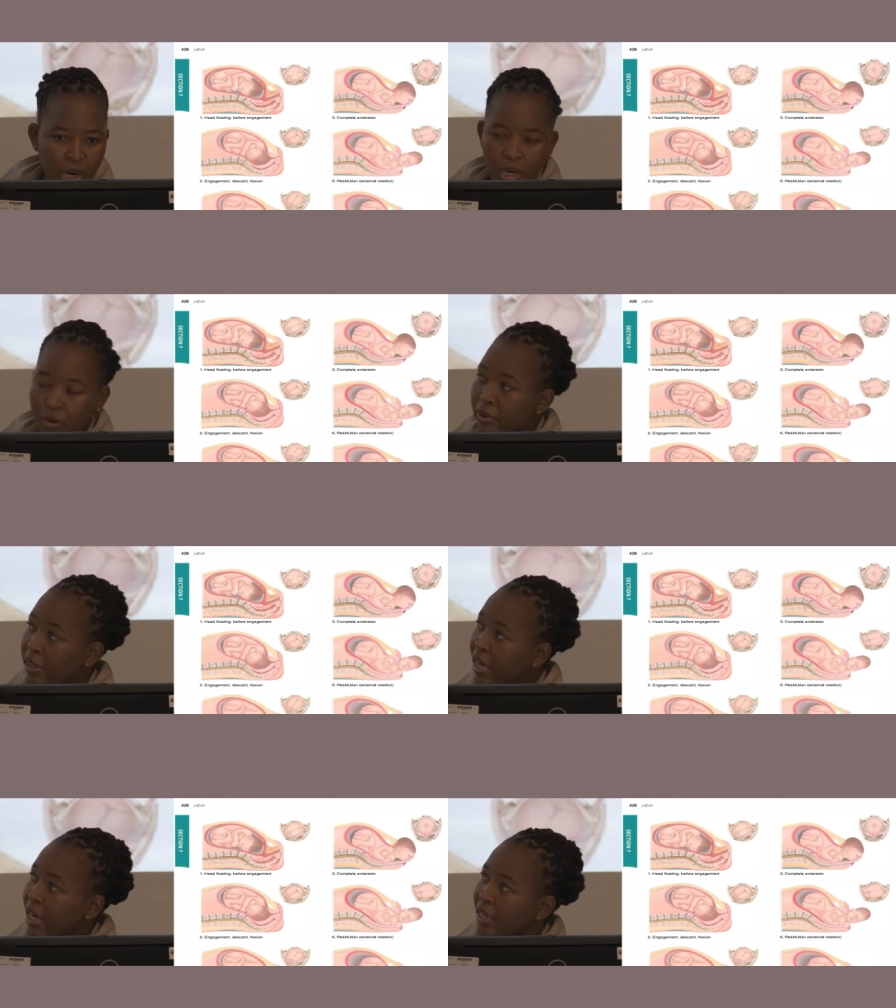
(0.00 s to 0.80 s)
uh, on
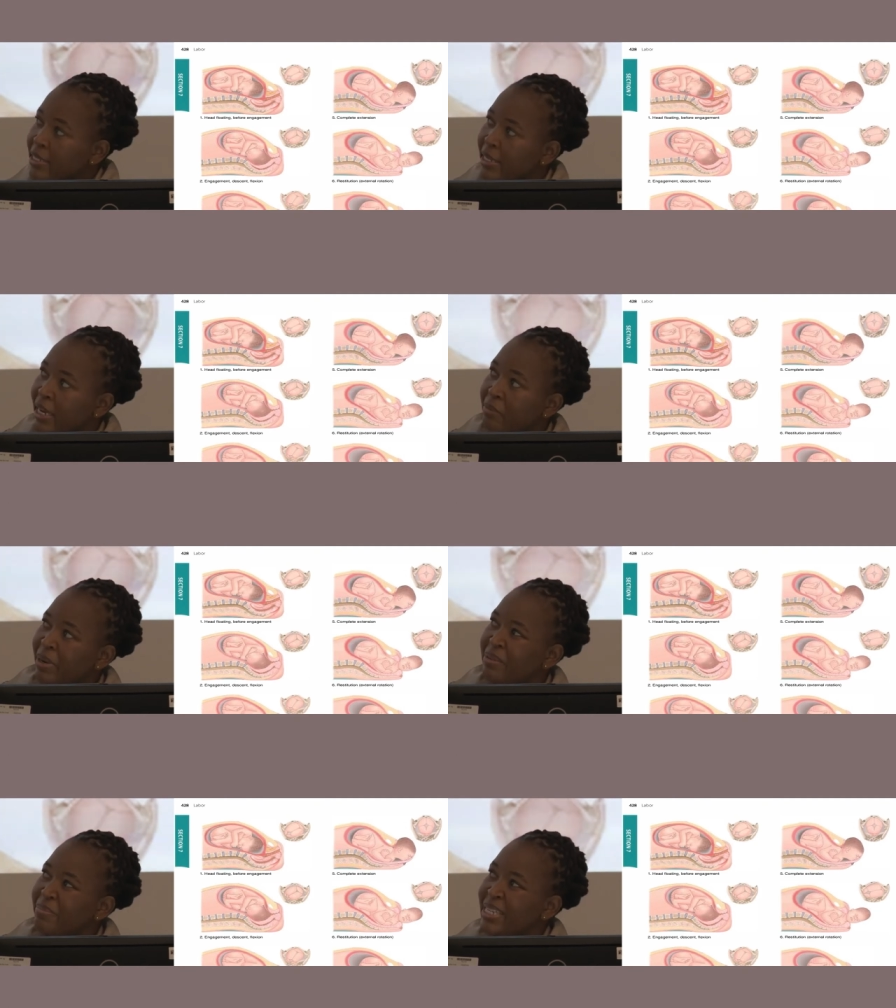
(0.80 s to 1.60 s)
the other slide,
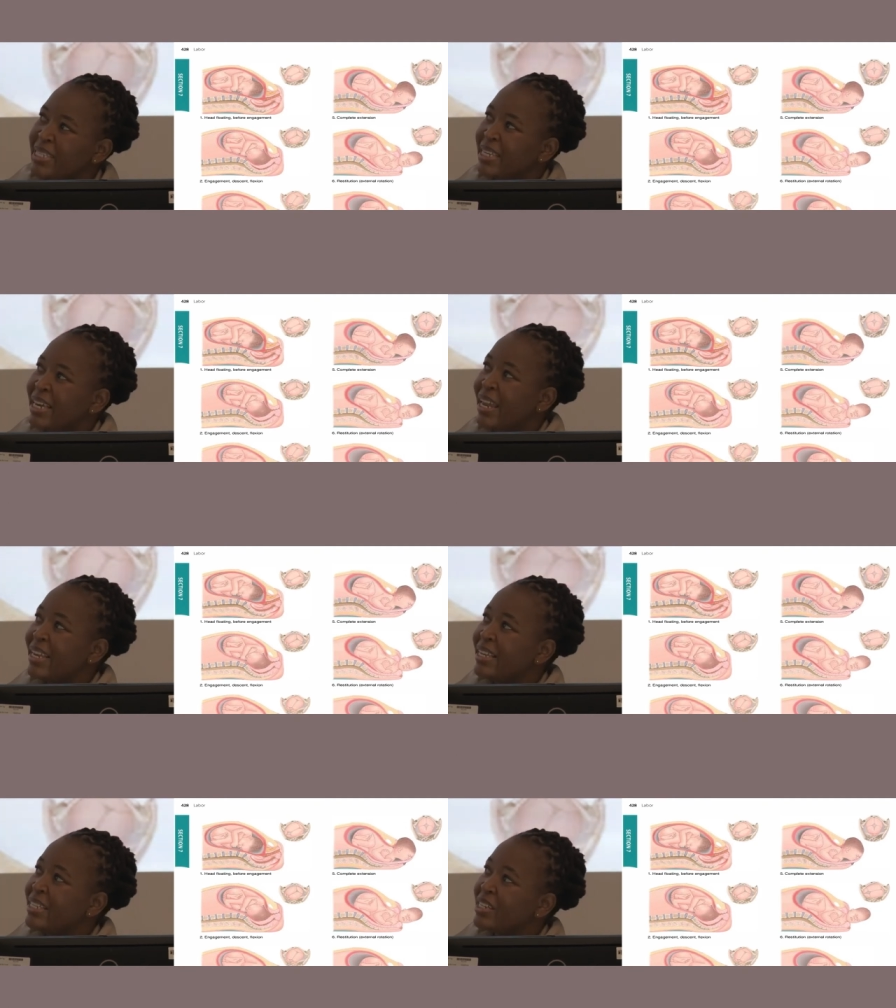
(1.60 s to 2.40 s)
but
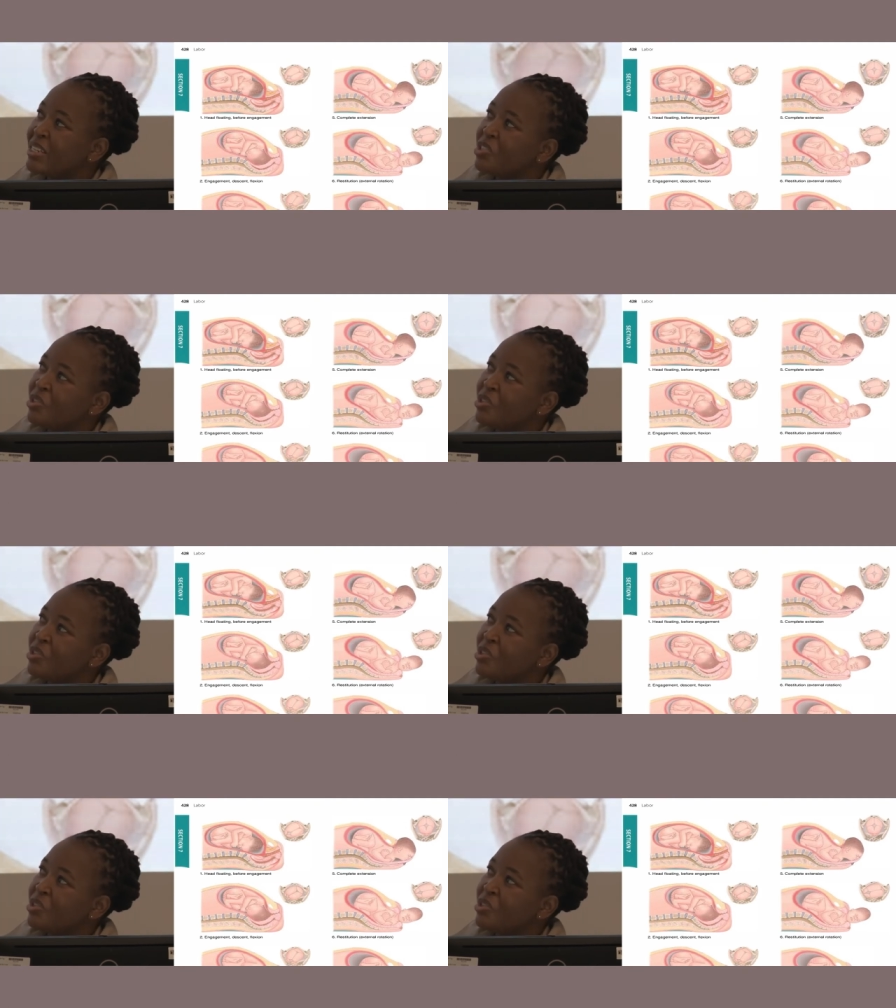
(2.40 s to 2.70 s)
basically it just